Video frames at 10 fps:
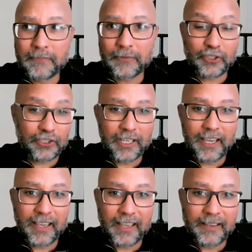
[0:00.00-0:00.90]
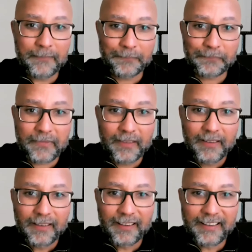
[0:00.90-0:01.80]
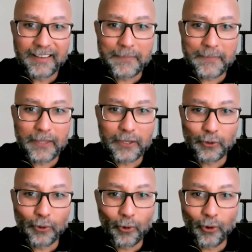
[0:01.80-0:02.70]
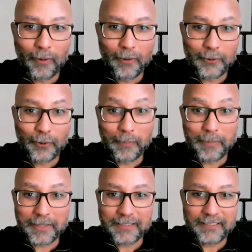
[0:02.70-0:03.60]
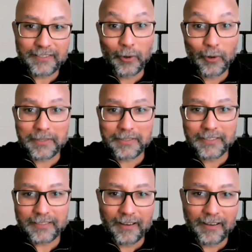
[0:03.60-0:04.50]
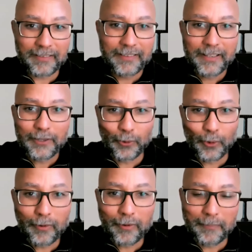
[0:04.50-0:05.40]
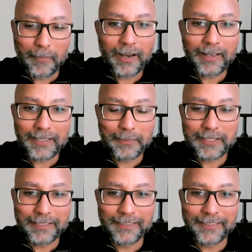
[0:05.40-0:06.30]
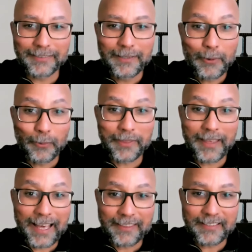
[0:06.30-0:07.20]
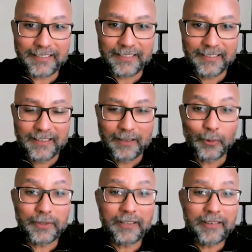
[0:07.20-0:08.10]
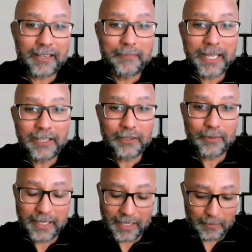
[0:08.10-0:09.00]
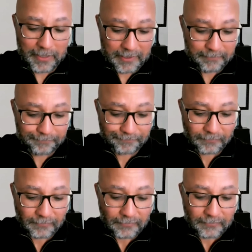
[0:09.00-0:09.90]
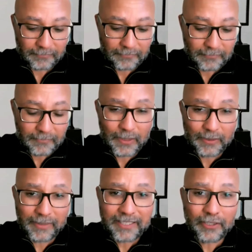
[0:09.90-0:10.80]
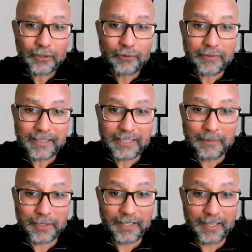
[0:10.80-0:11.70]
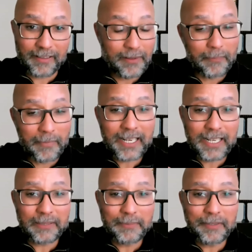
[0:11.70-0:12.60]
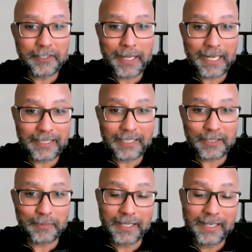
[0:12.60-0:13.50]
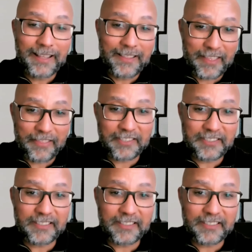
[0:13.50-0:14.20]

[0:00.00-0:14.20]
share your business card, your marketing material with others, would they recommend you, in other words? Right? So you rate them and say, my customer feedback tells me that this